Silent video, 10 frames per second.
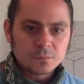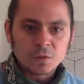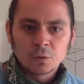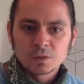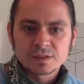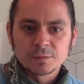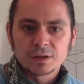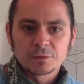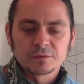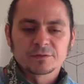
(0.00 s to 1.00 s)
what's some other
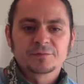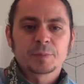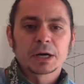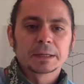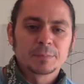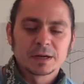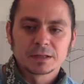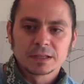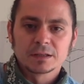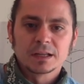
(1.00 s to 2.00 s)
one?
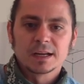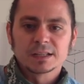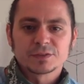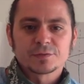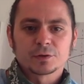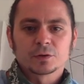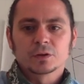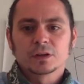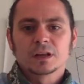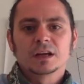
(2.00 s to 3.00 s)
Parallel lines,
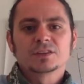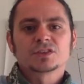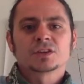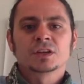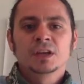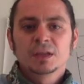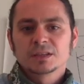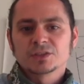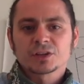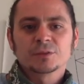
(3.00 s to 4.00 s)
vertical lines. Did
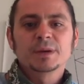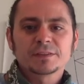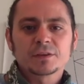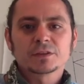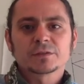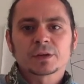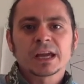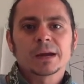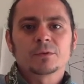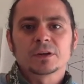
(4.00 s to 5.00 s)
you commit those
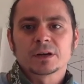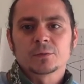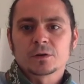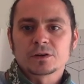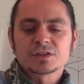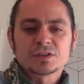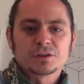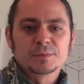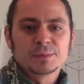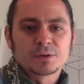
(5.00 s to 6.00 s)
vocabulary words to your
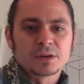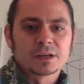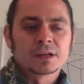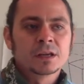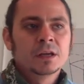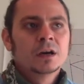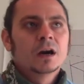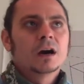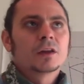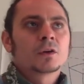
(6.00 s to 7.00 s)
memory?
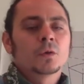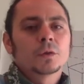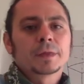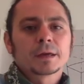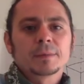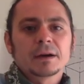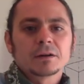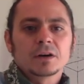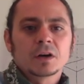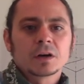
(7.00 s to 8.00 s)
The cool thing about
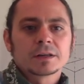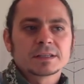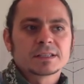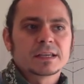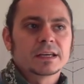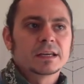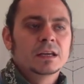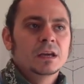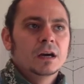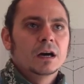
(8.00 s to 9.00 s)
art is that
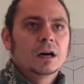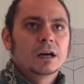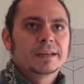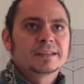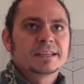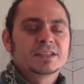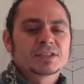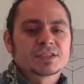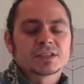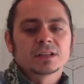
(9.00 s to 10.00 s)
it teaches
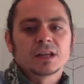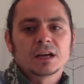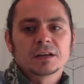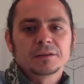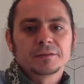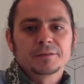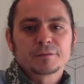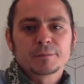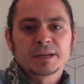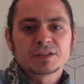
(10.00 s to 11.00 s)
us a lot of
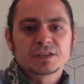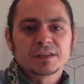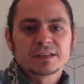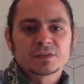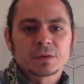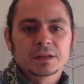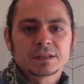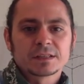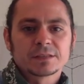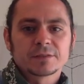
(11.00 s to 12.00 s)
information that's
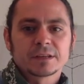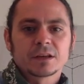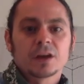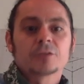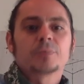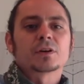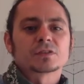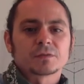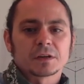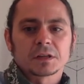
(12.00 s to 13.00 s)
relative in other parts
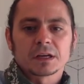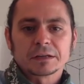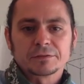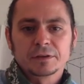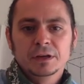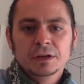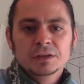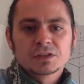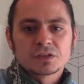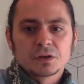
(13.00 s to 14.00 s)
of our life.
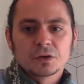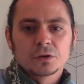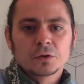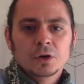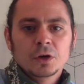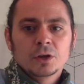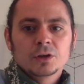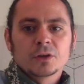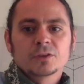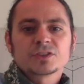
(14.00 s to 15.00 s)
So you
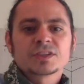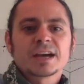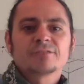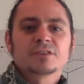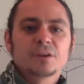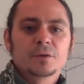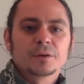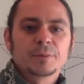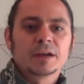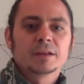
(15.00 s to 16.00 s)
don't just have to know what a
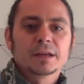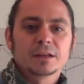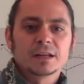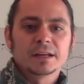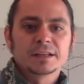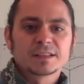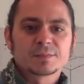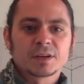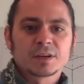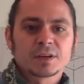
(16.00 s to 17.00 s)
parallel line is
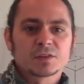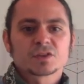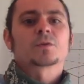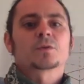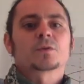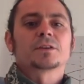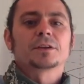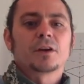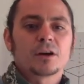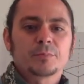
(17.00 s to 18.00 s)
because you're working on an
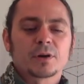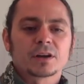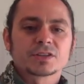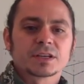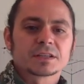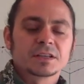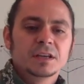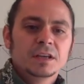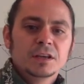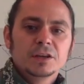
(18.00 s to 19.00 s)
art project.
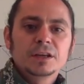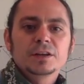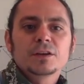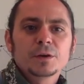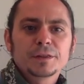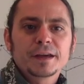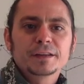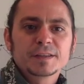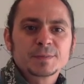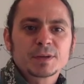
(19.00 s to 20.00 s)
You need to know what that
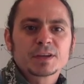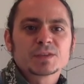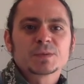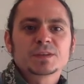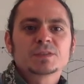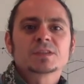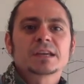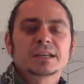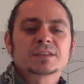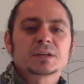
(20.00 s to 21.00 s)
is because we use
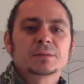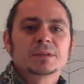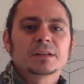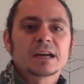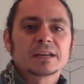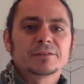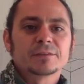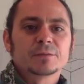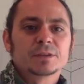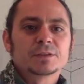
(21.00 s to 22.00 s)
that term in life, and
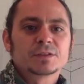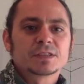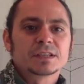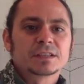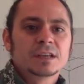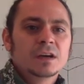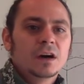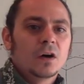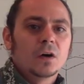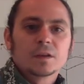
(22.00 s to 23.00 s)
we use it
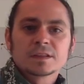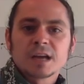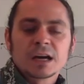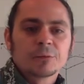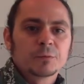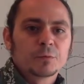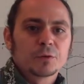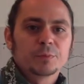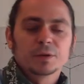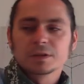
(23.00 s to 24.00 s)
all the time when we're
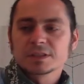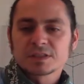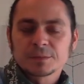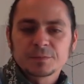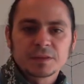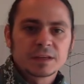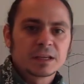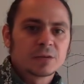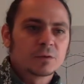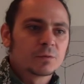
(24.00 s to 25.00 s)
building
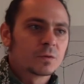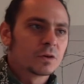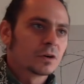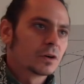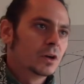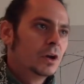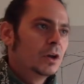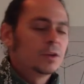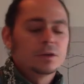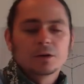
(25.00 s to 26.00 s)
something, when we're,
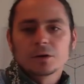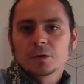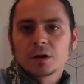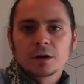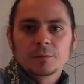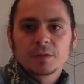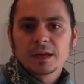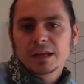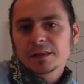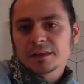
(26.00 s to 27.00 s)

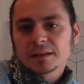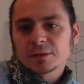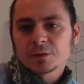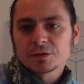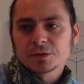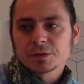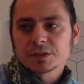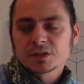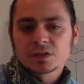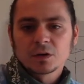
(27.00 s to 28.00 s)
anything that we're doing.
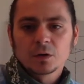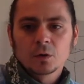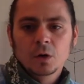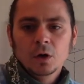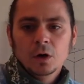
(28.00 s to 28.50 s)
So,